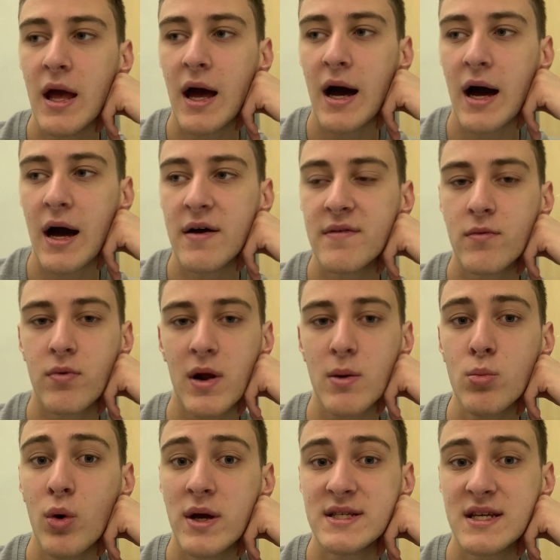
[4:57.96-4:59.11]
What I'm
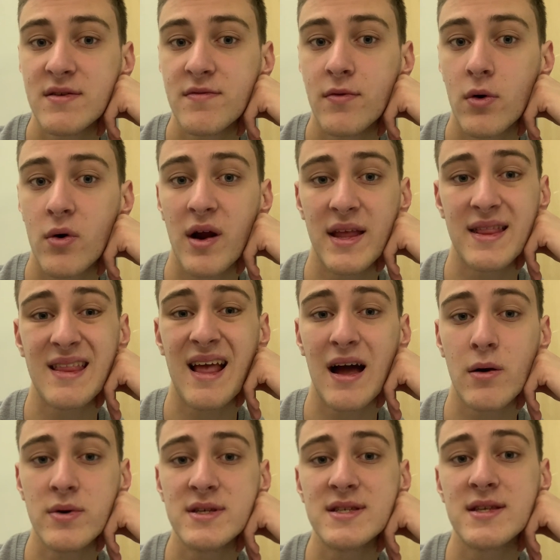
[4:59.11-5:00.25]
waiting for right
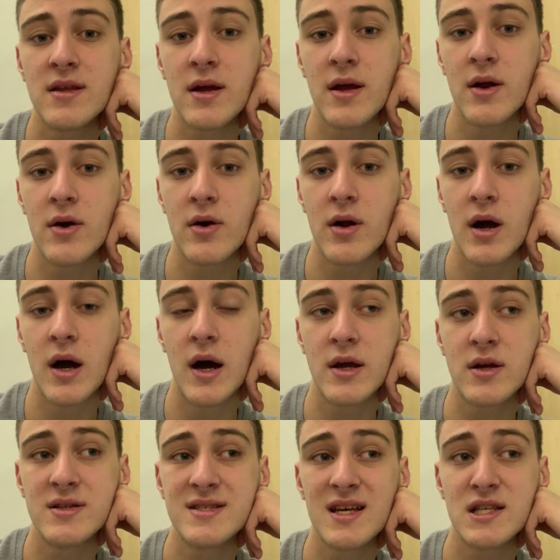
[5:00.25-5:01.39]
now is their
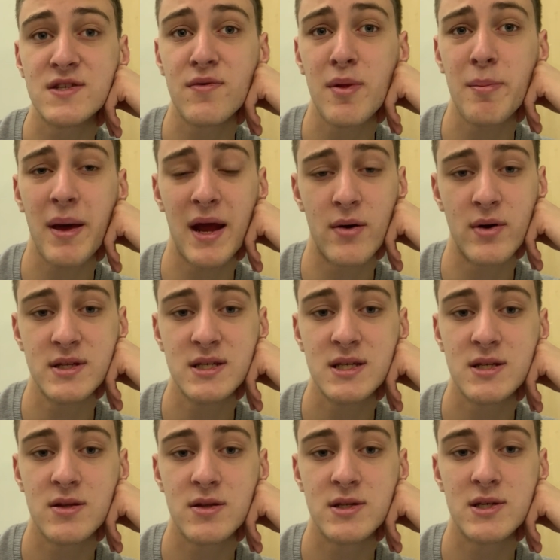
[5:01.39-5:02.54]
consents from the
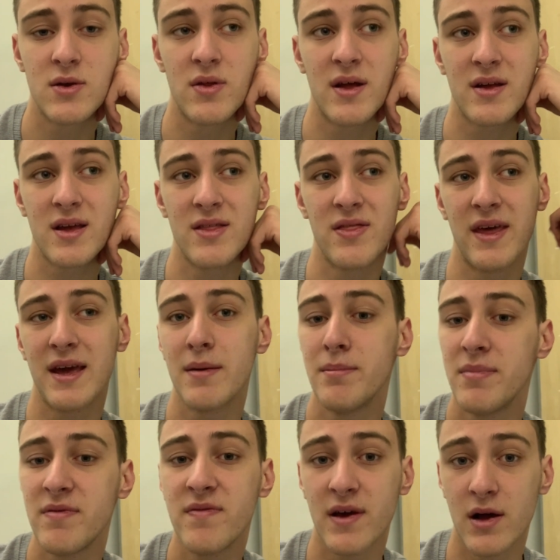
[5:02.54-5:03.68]
parents so that they can
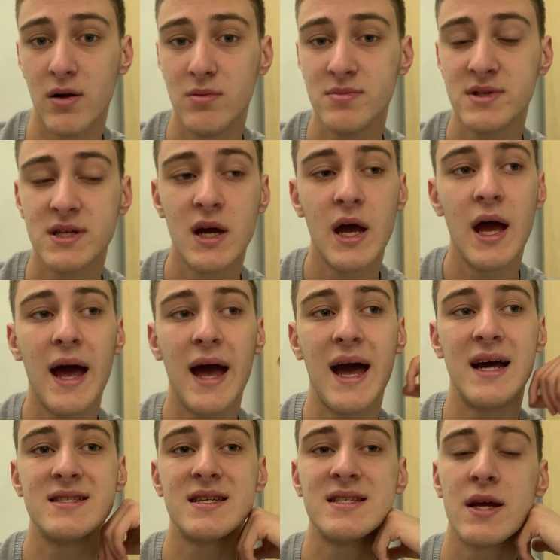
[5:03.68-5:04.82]
be filmed.
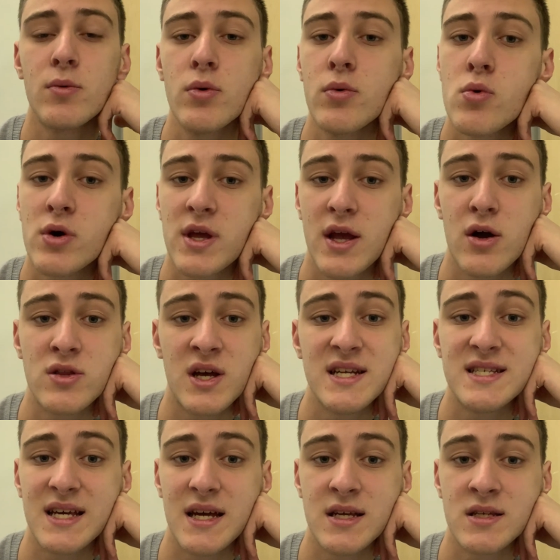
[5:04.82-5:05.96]
And today we're working on
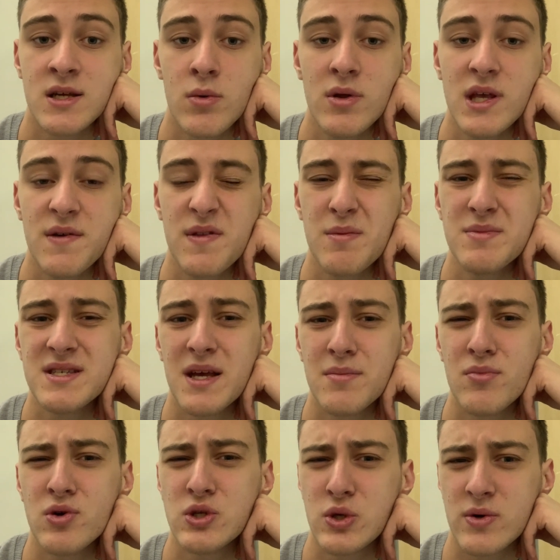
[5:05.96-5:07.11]
ideas, so we'll give them
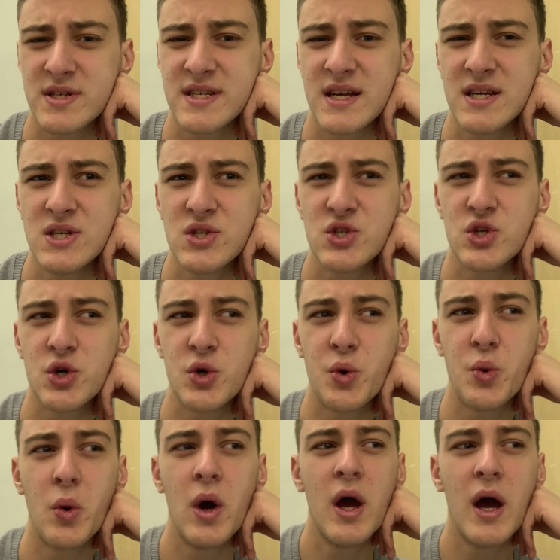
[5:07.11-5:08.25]
some resources
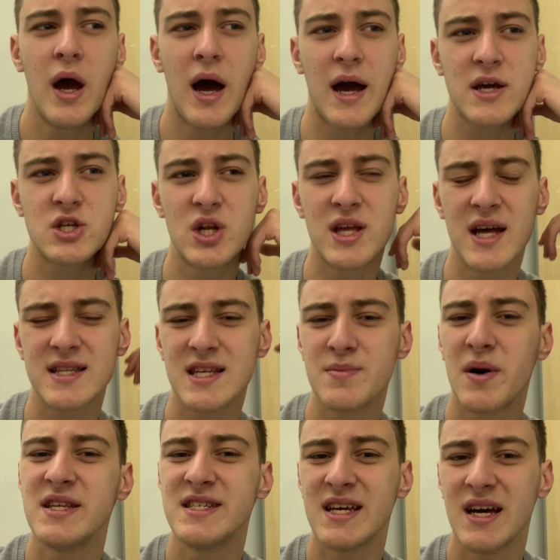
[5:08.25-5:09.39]
to actually get some
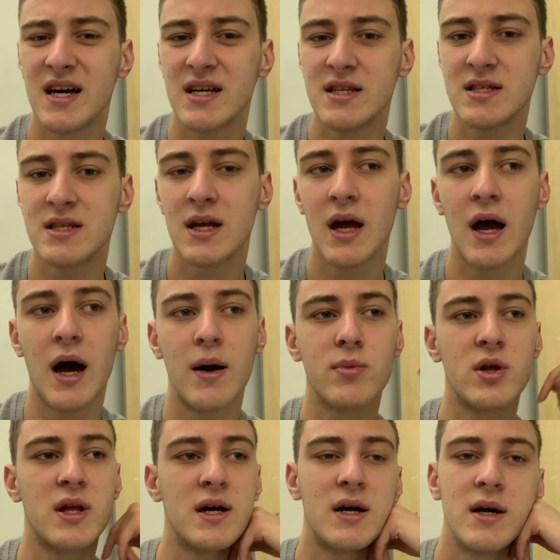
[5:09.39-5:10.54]
ideas. I'm
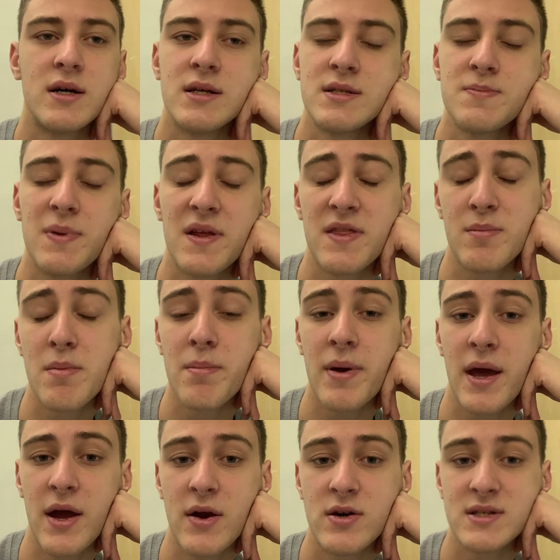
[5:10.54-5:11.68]
gonna split them in
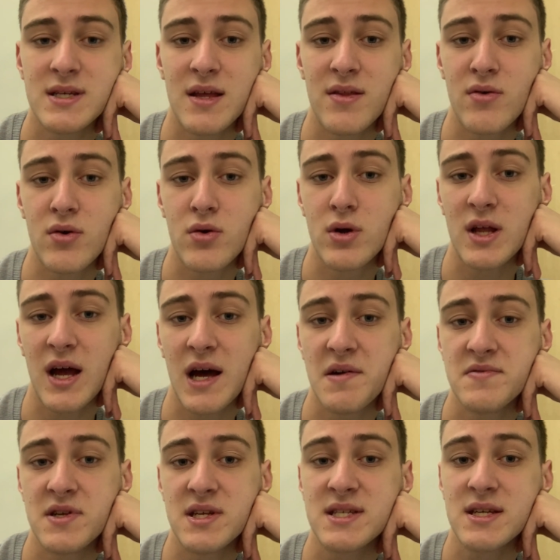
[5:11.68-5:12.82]
pairs and they're gonna have
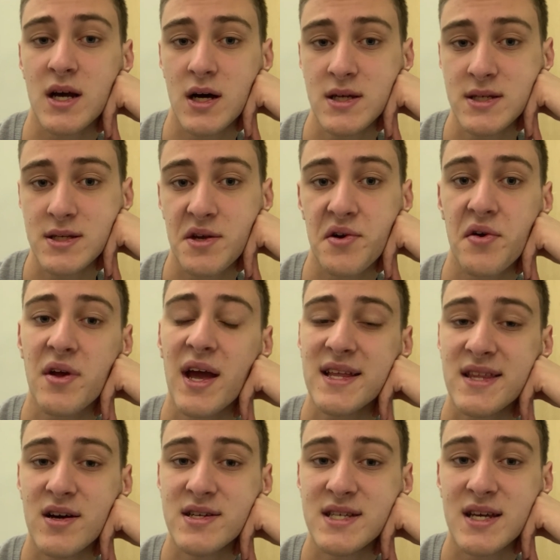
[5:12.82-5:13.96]
to discuss, create
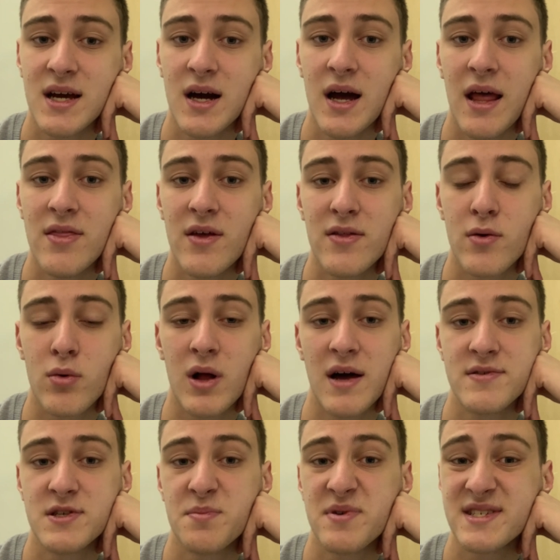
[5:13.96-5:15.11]
an idea, and then they will
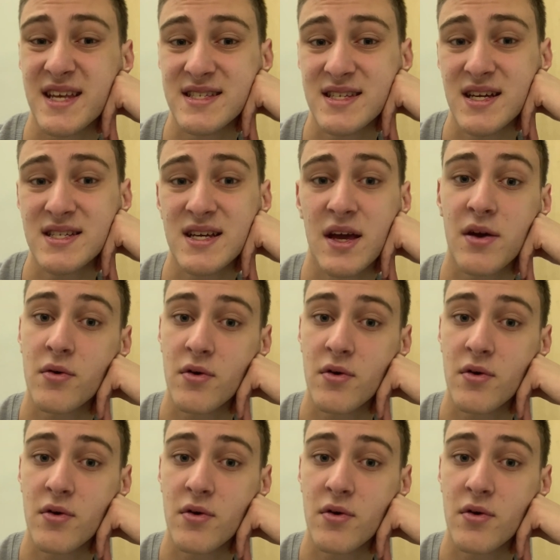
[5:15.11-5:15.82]
have to present it in